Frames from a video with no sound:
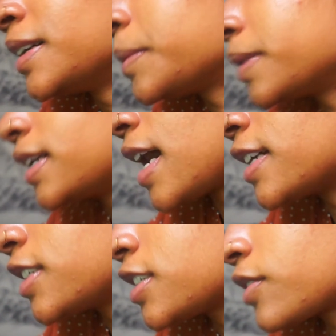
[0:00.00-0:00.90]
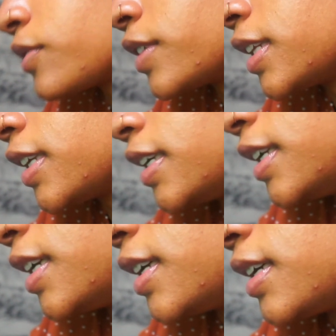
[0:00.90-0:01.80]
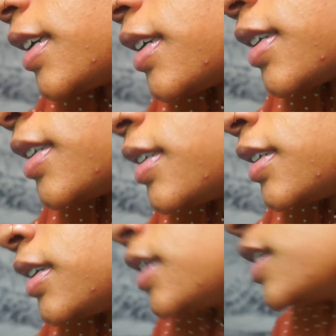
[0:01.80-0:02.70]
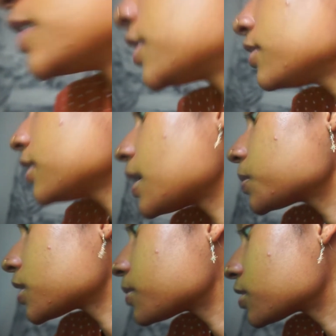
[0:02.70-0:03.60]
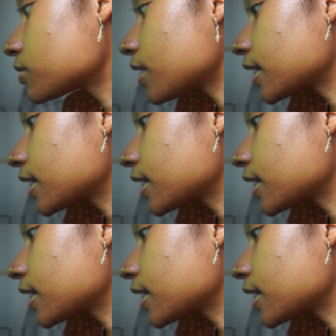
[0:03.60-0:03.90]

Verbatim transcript: But I just really need two laptops so I